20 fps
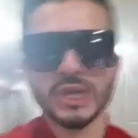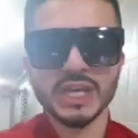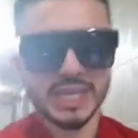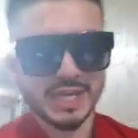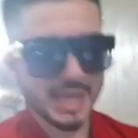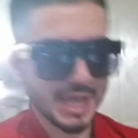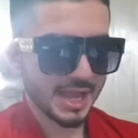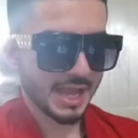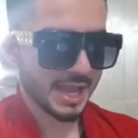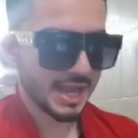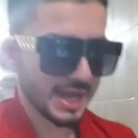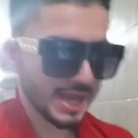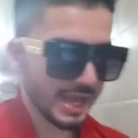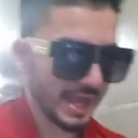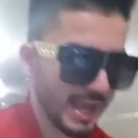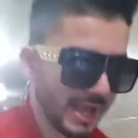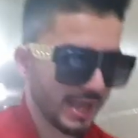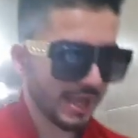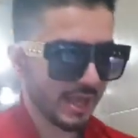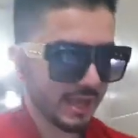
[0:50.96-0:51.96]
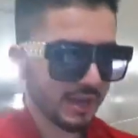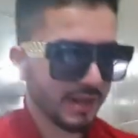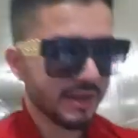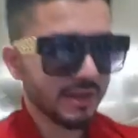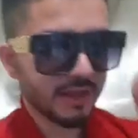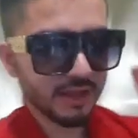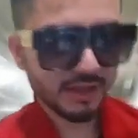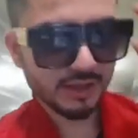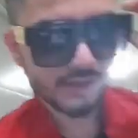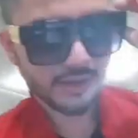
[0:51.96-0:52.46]
weekend and
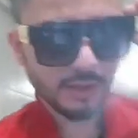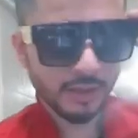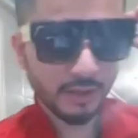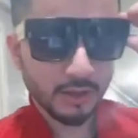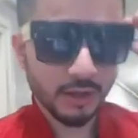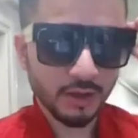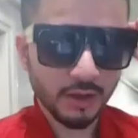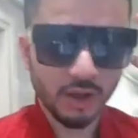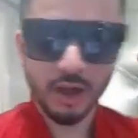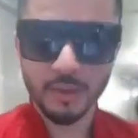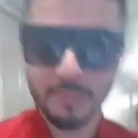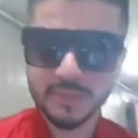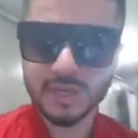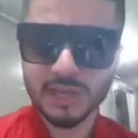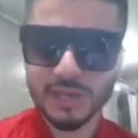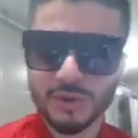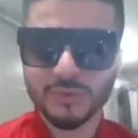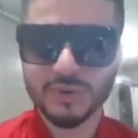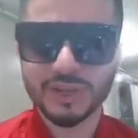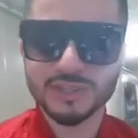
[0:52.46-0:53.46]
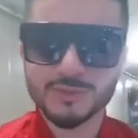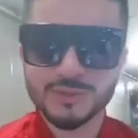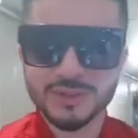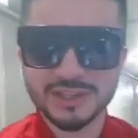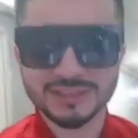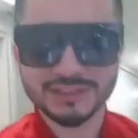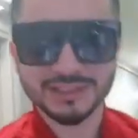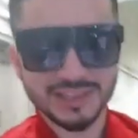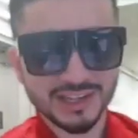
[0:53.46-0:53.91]
got me angry as well